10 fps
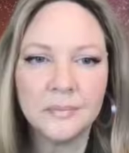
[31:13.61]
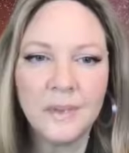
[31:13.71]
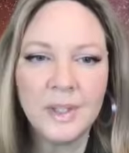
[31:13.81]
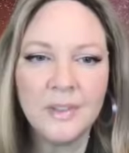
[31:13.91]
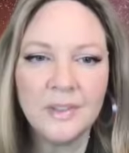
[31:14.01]

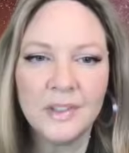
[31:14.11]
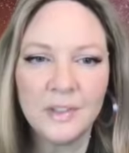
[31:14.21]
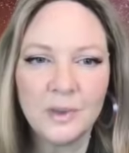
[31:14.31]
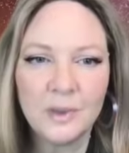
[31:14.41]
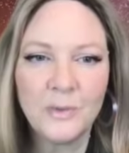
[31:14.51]
We live in a
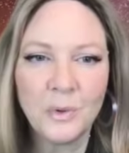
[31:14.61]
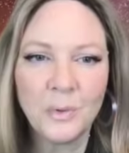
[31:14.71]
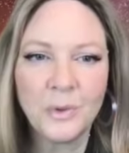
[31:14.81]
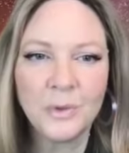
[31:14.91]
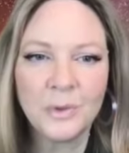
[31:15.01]
stressful
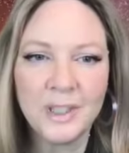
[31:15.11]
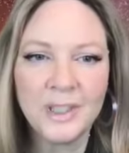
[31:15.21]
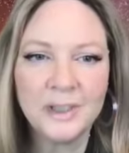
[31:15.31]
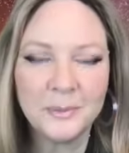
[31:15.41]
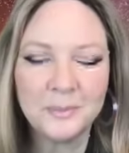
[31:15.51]
world right
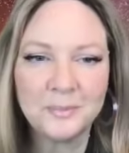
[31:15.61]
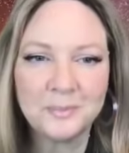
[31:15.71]
now.